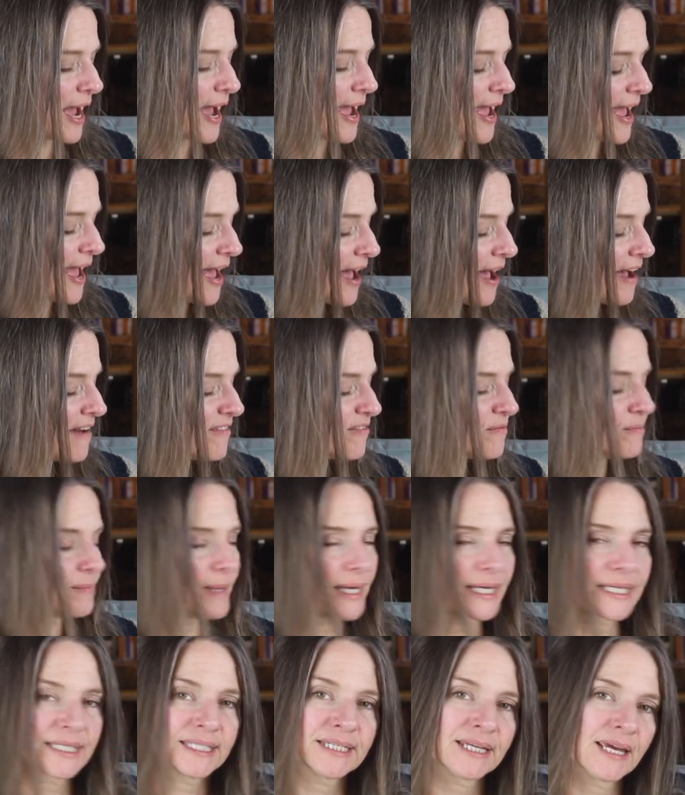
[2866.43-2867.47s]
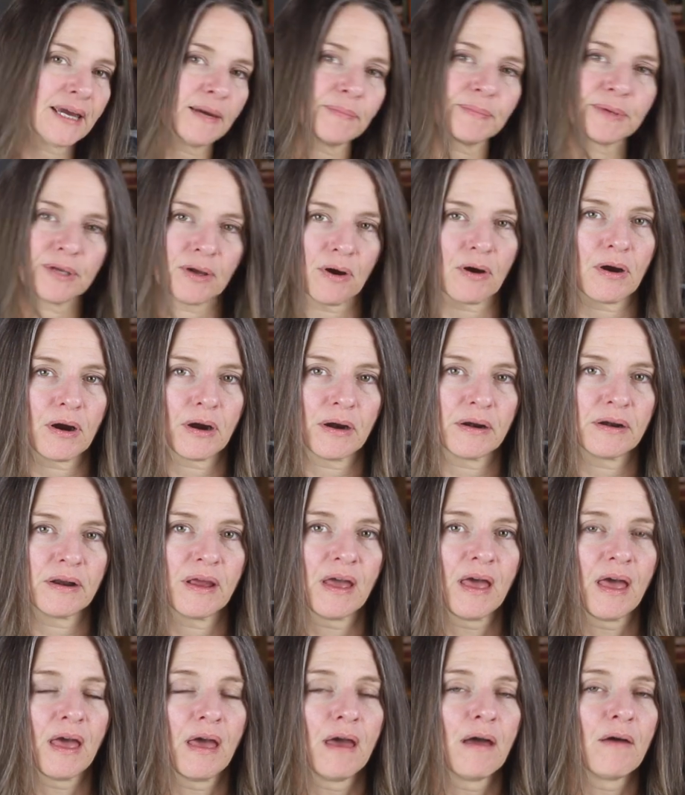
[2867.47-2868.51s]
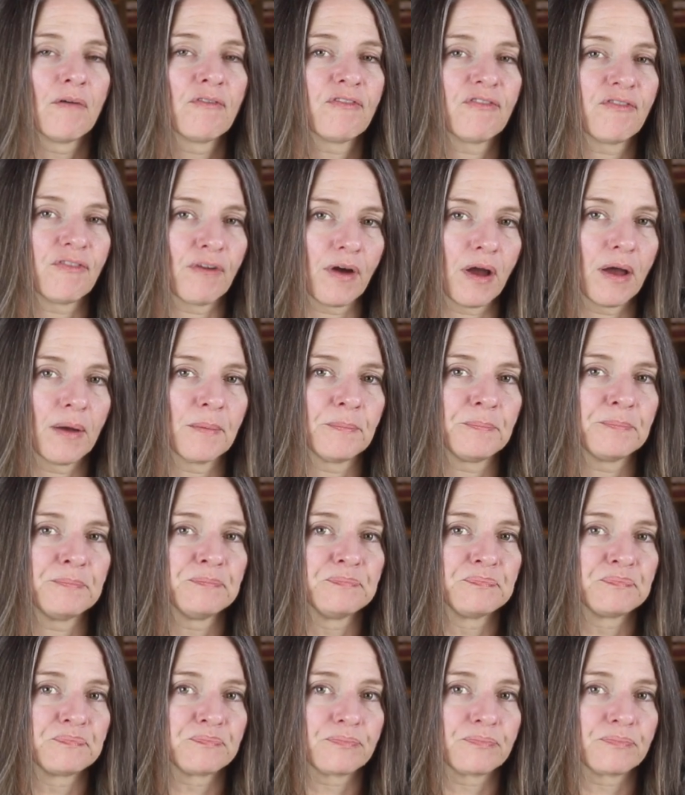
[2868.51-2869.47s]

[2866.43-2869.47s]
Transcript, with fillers: I have mixtape yarn from